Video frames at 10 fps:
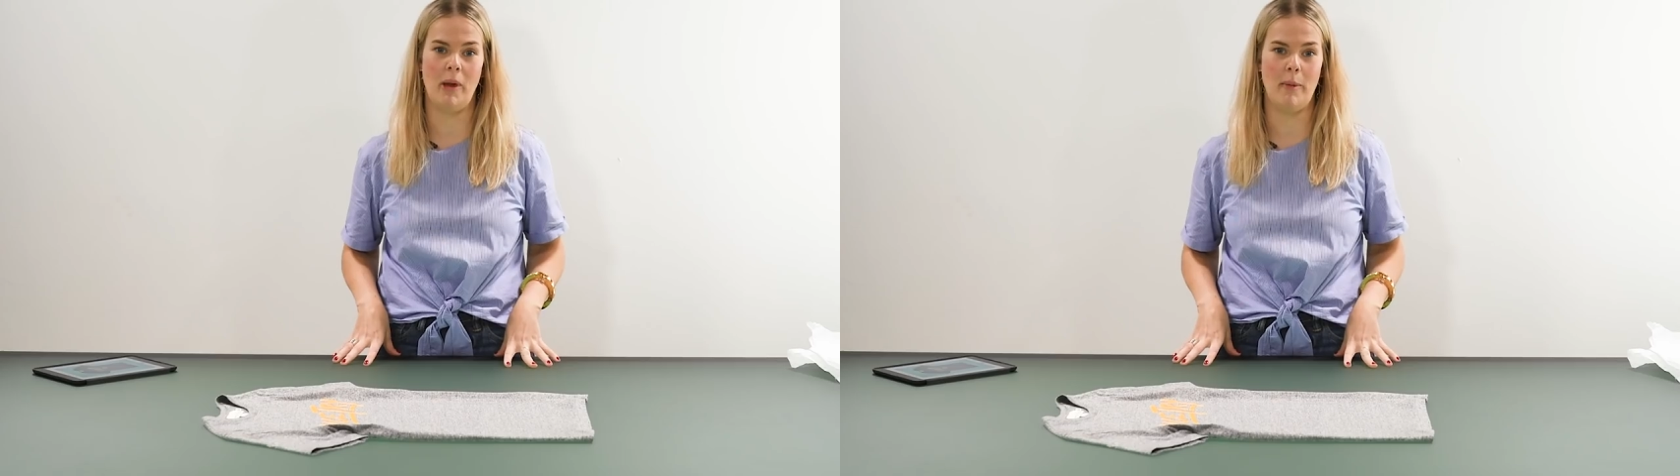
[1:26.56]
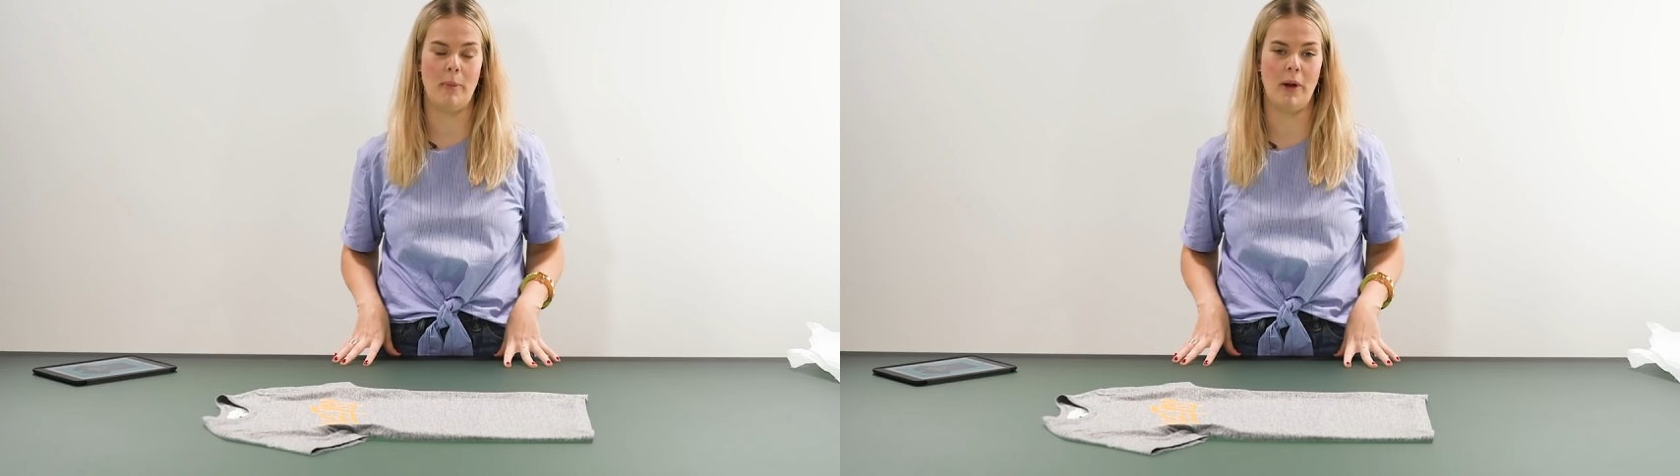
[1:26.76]

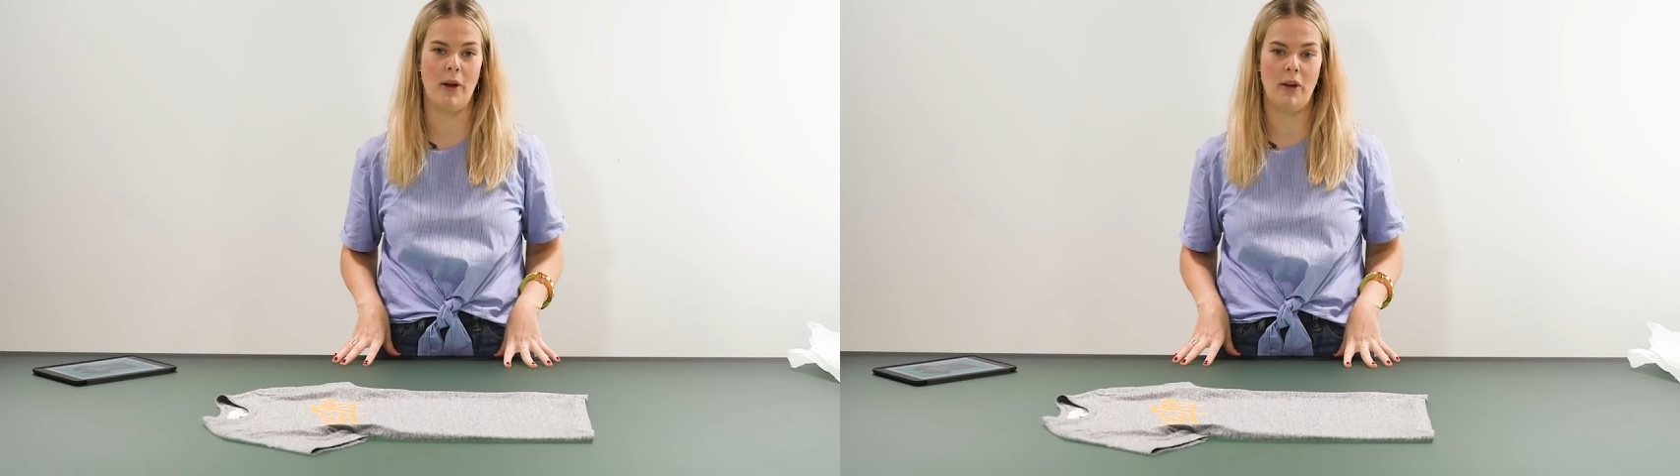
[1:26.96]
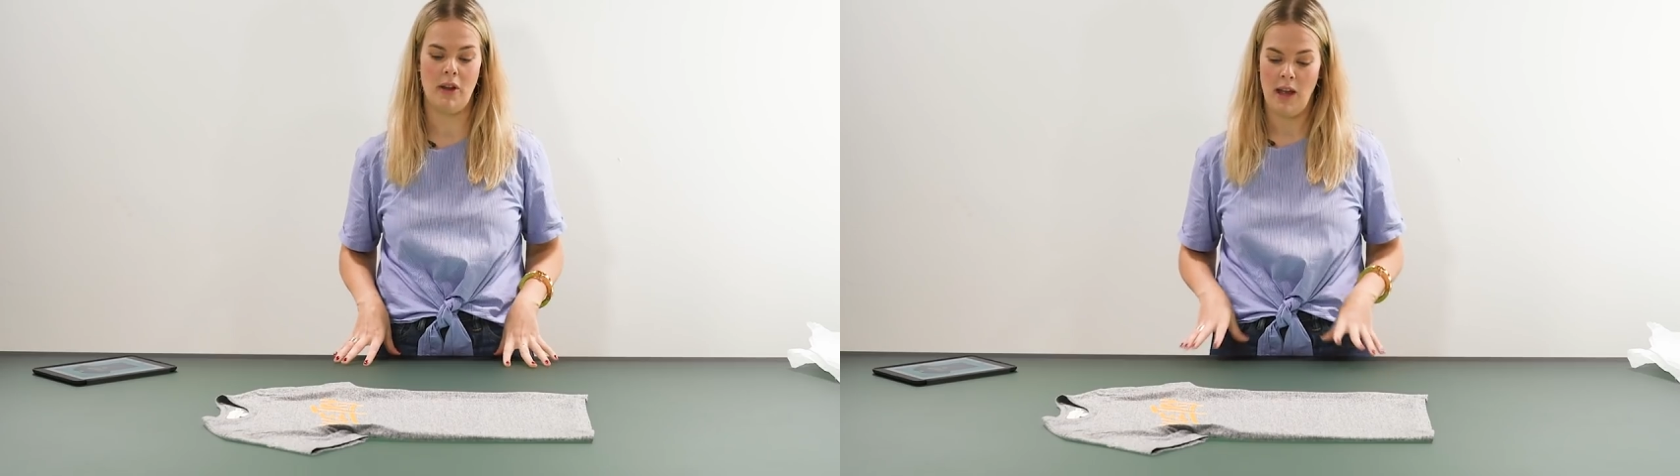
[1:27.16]

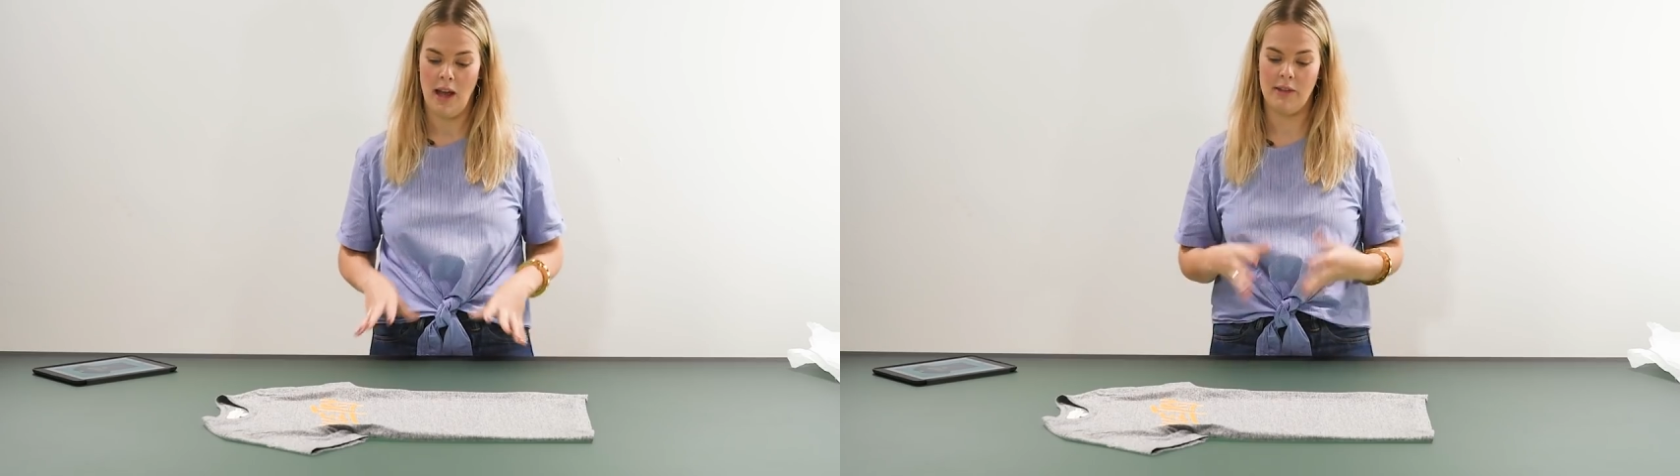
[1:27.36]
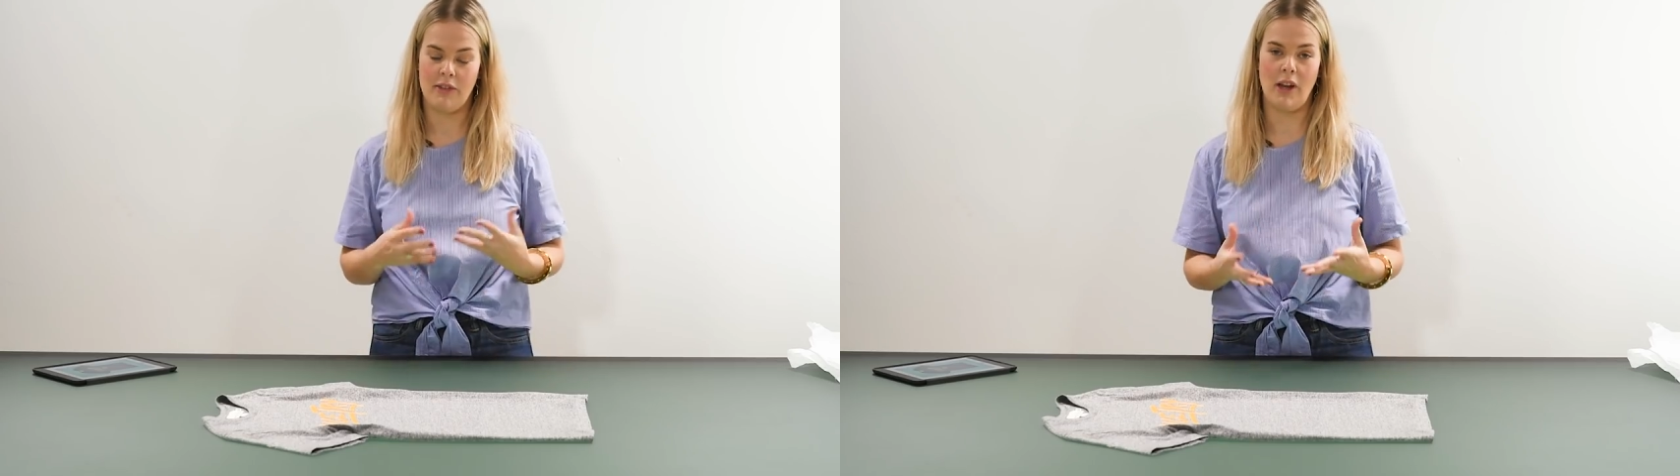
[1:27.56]
paper
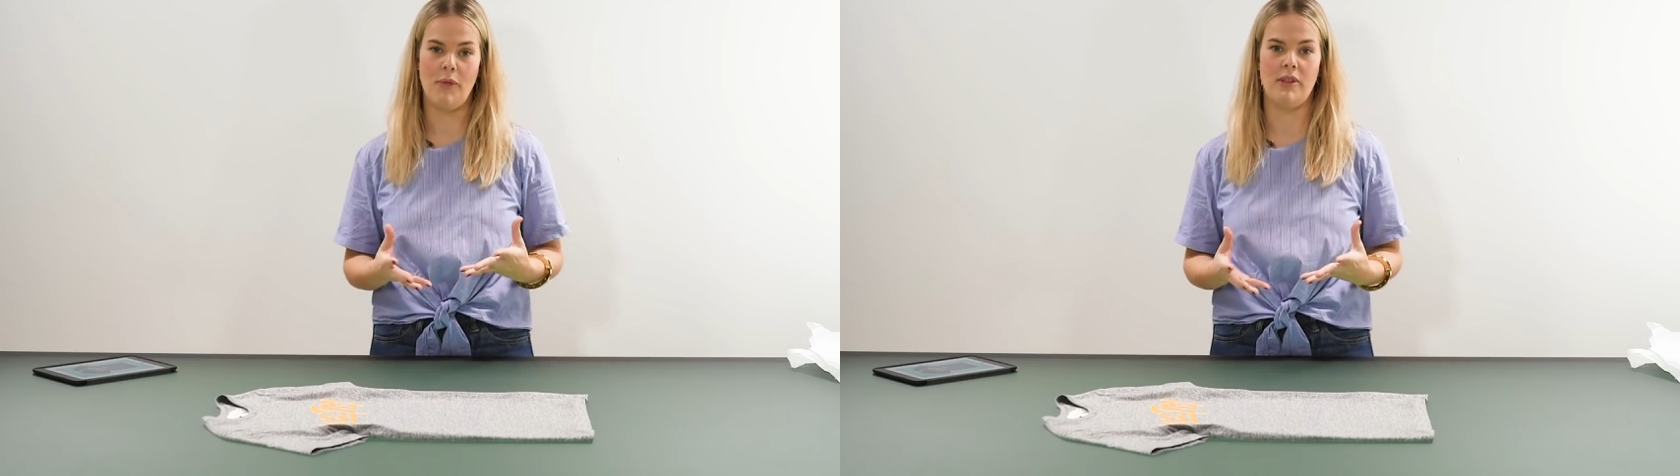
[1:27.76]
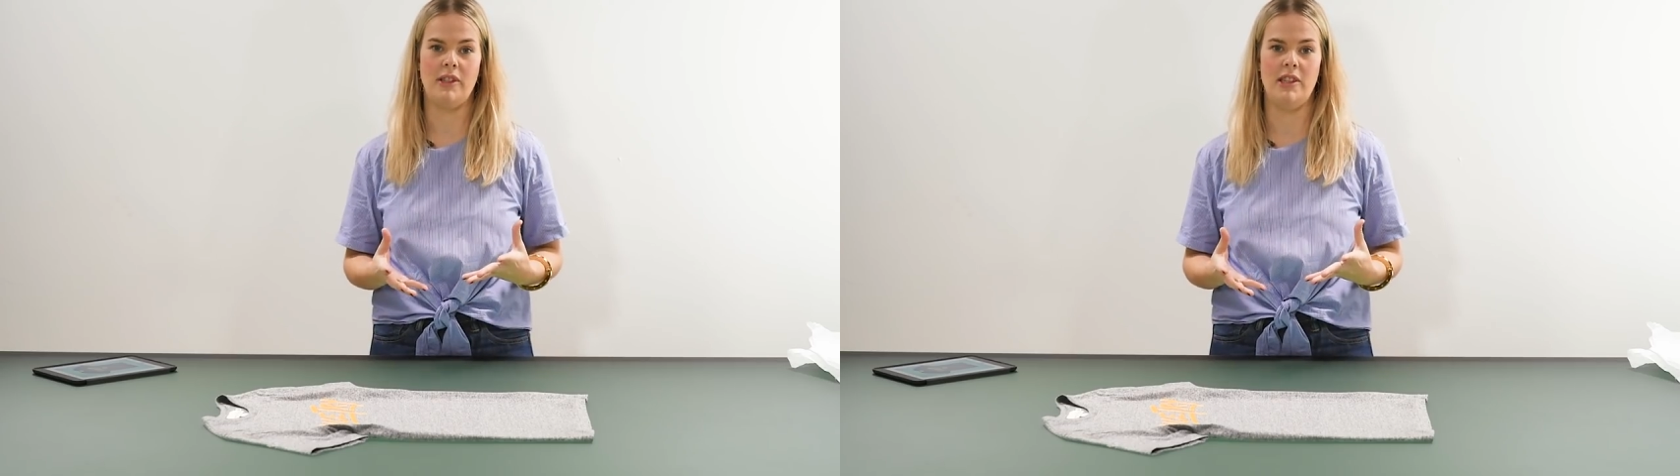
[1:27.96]
and
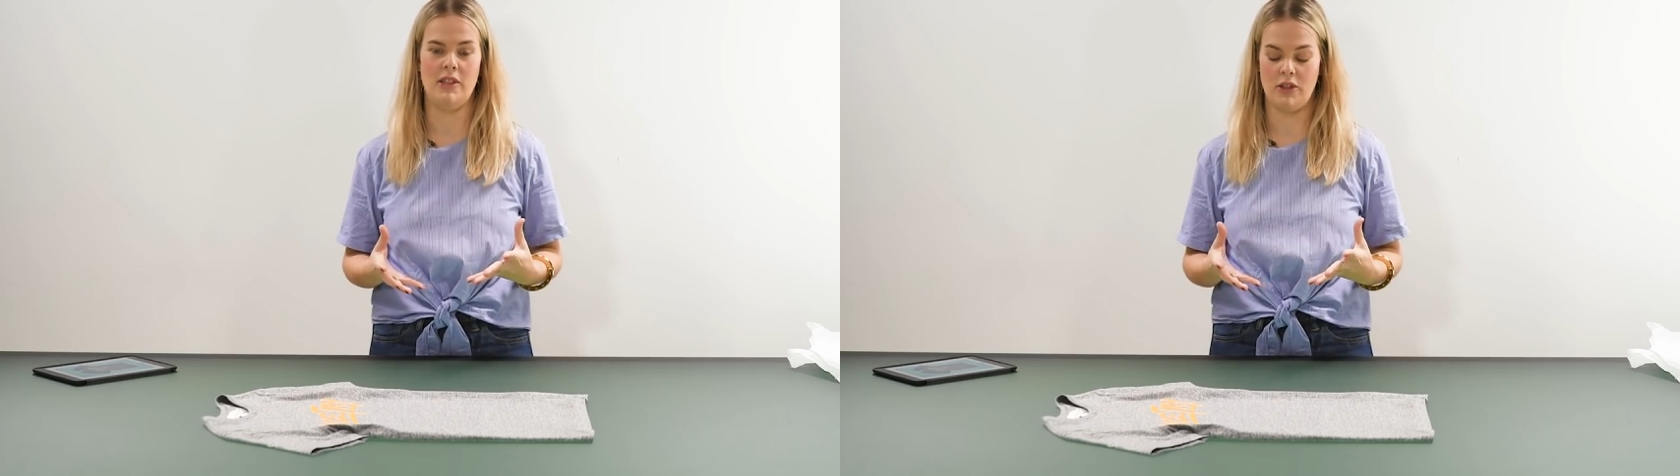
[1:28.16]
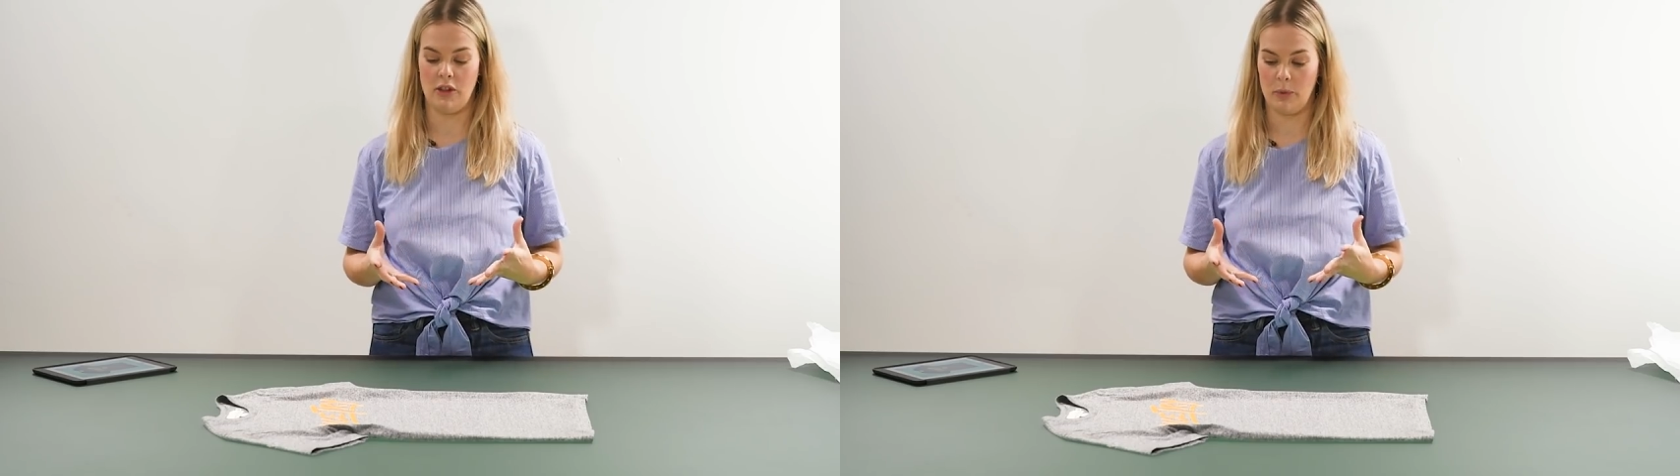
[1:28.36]
stuff the
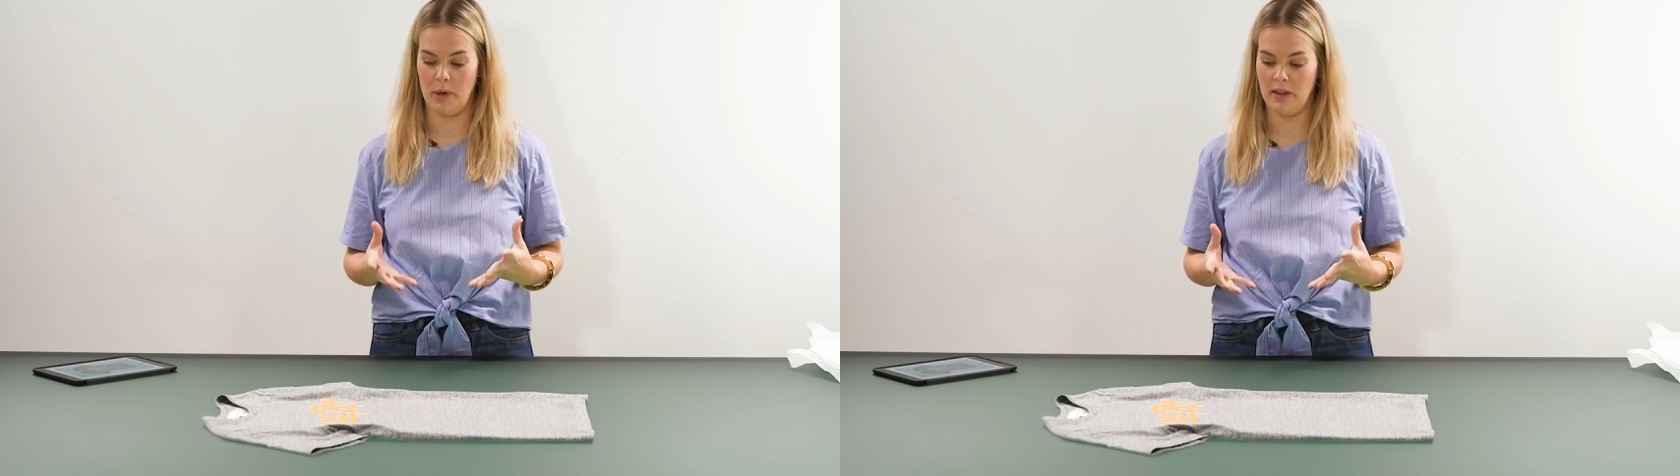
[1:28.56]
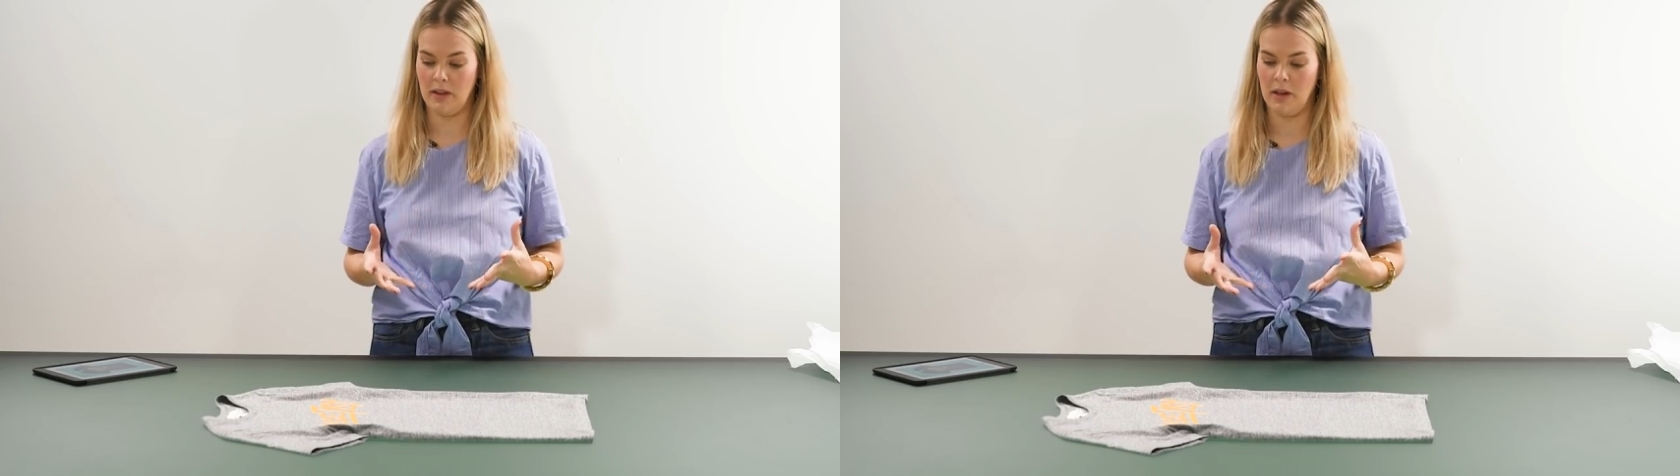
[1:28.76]
t-shirt with.